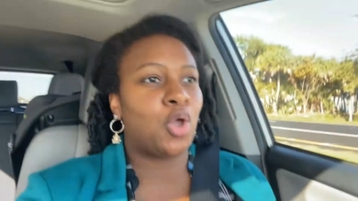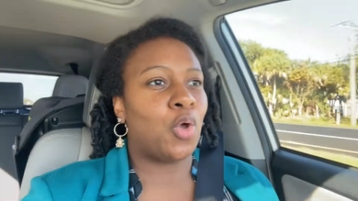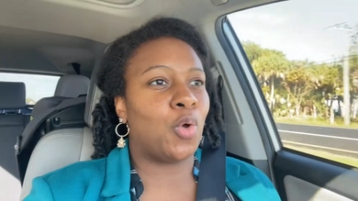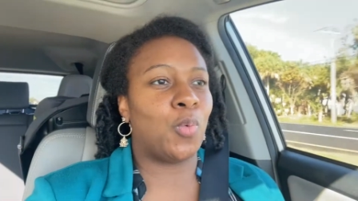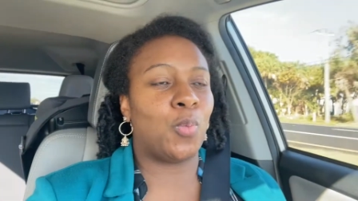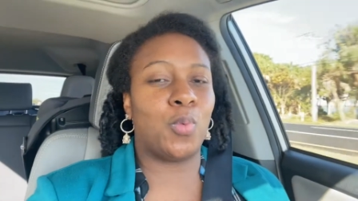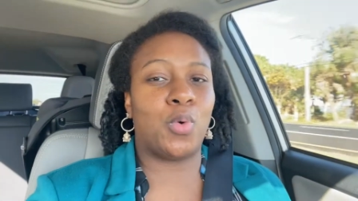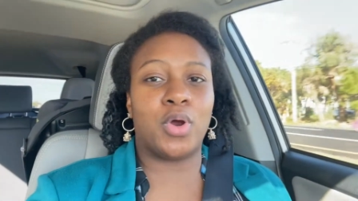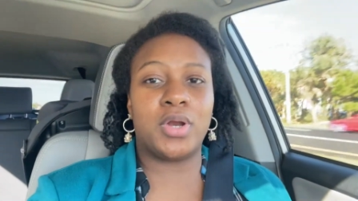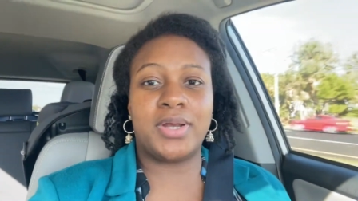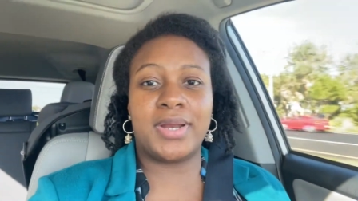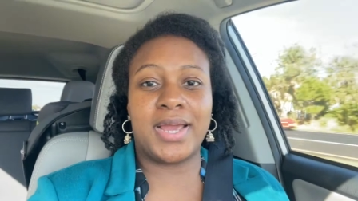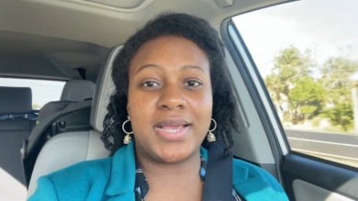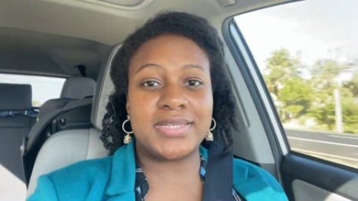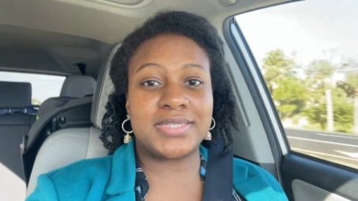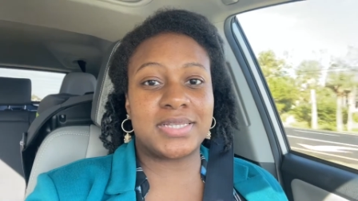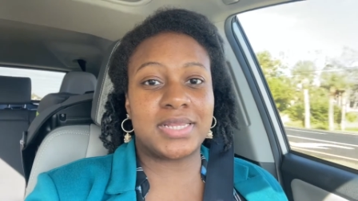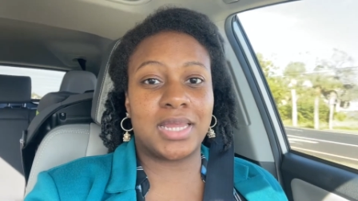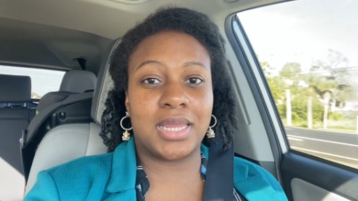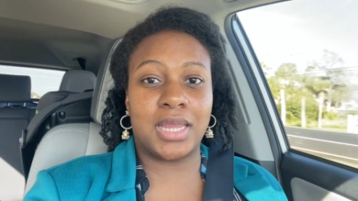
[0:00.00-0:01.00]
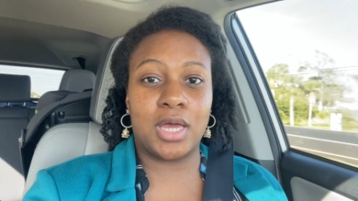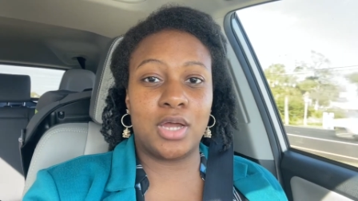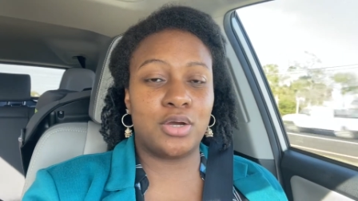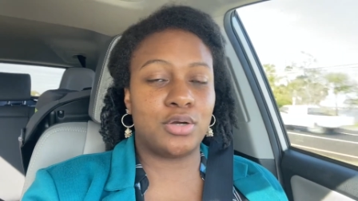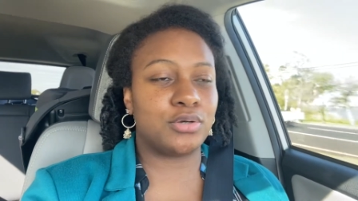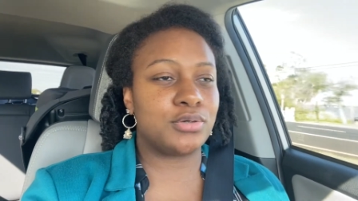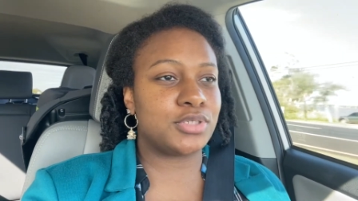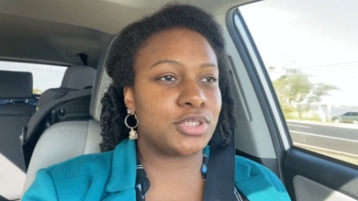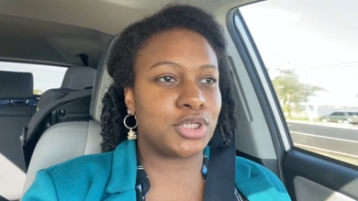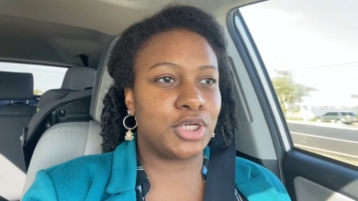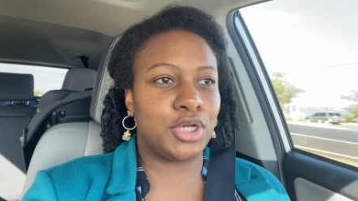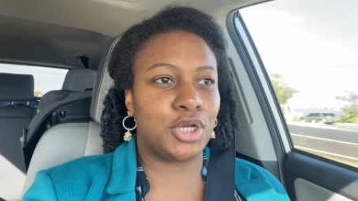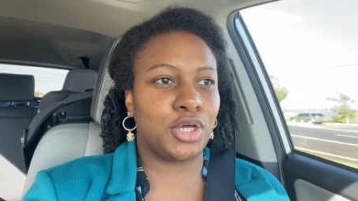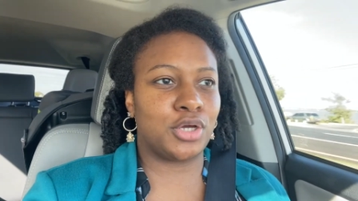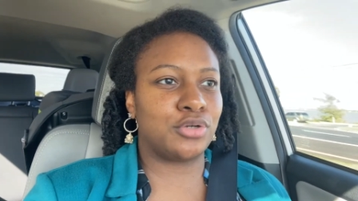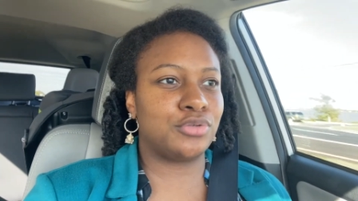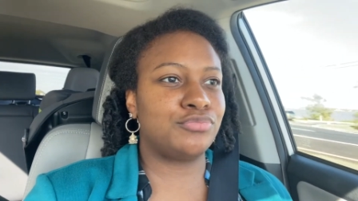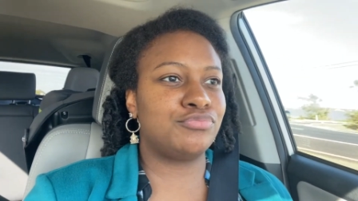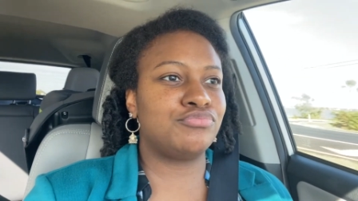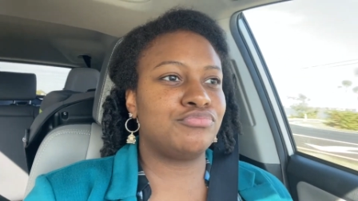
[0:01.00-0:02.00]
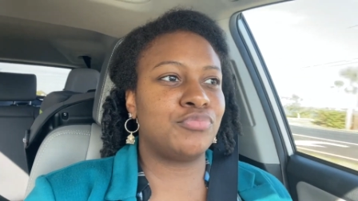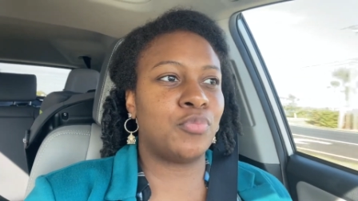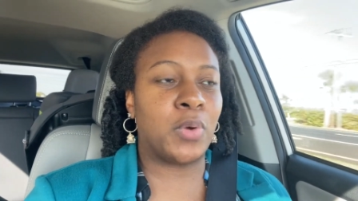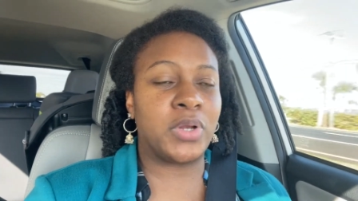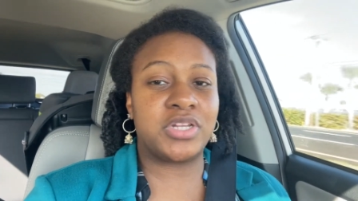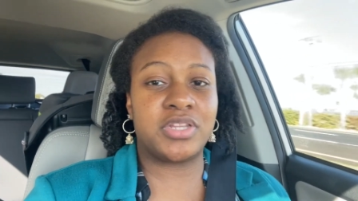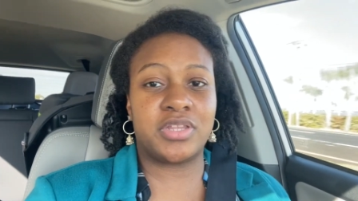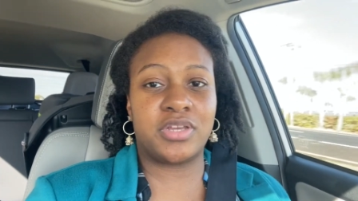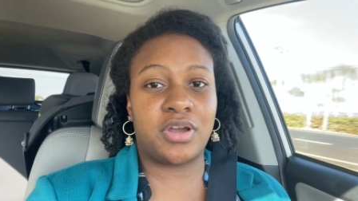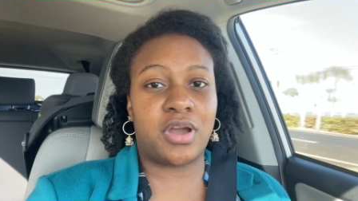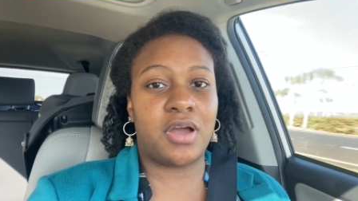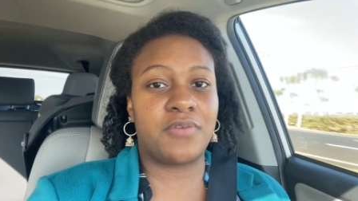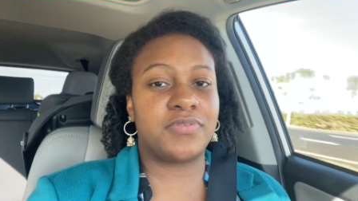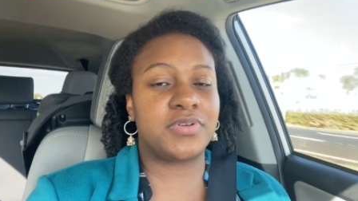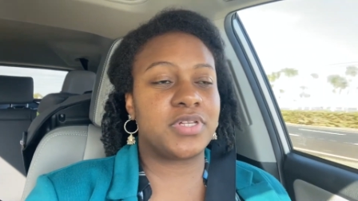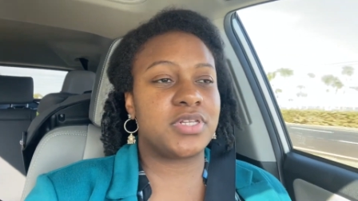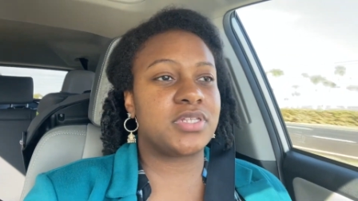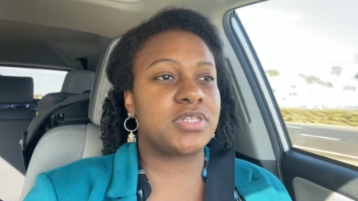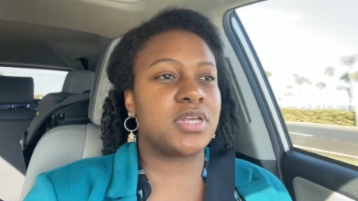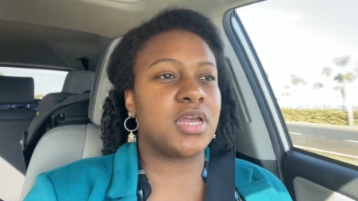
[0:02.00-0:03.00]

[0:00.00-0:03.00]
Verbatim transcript: worn nice clothes, you know, went to the office.